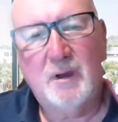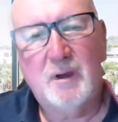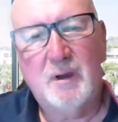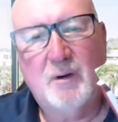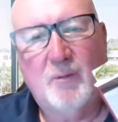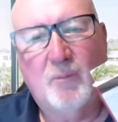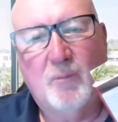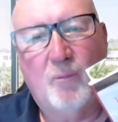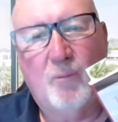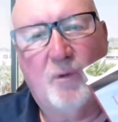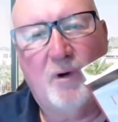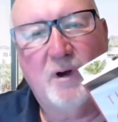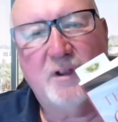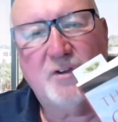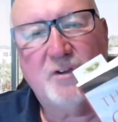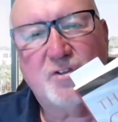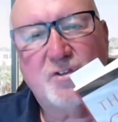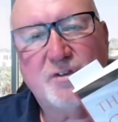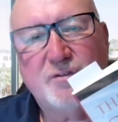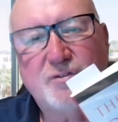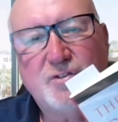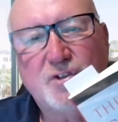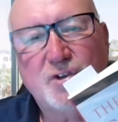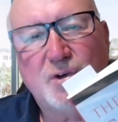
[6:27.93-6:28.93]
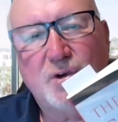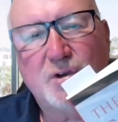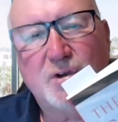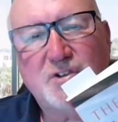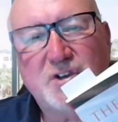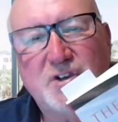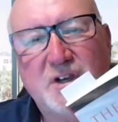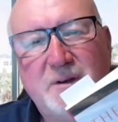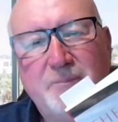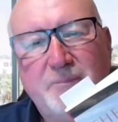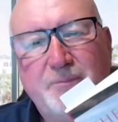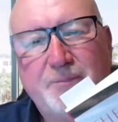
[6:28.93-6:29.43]
Wines of
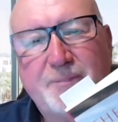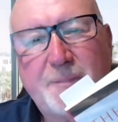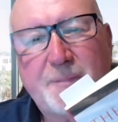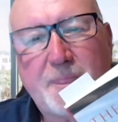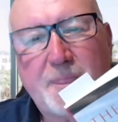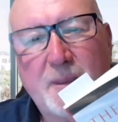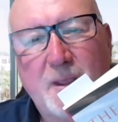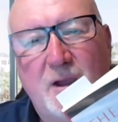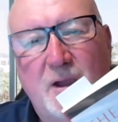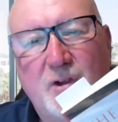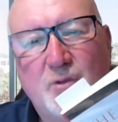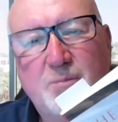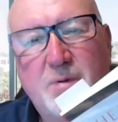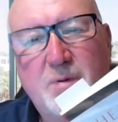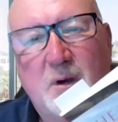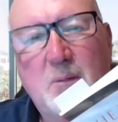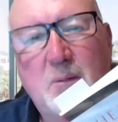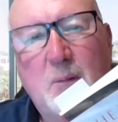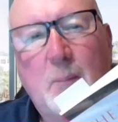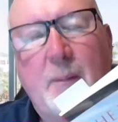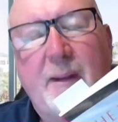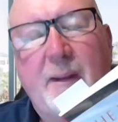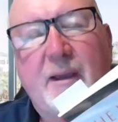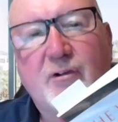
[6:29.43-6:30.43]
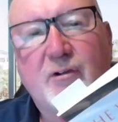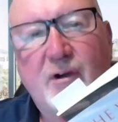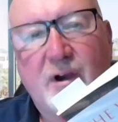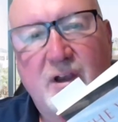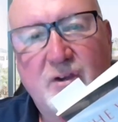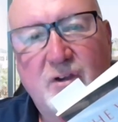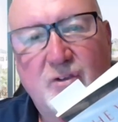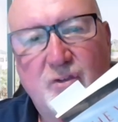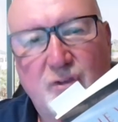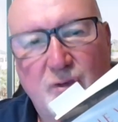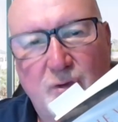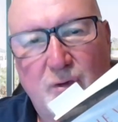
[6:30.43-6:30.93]
Georgia, is probably a
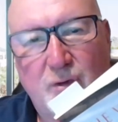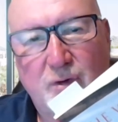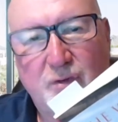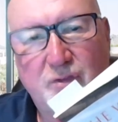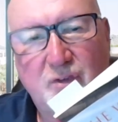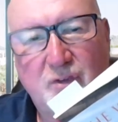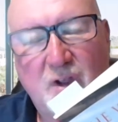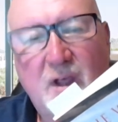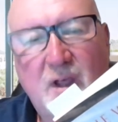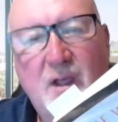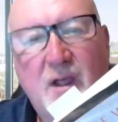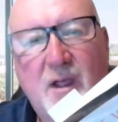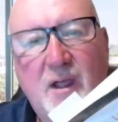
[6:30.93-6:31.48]
great source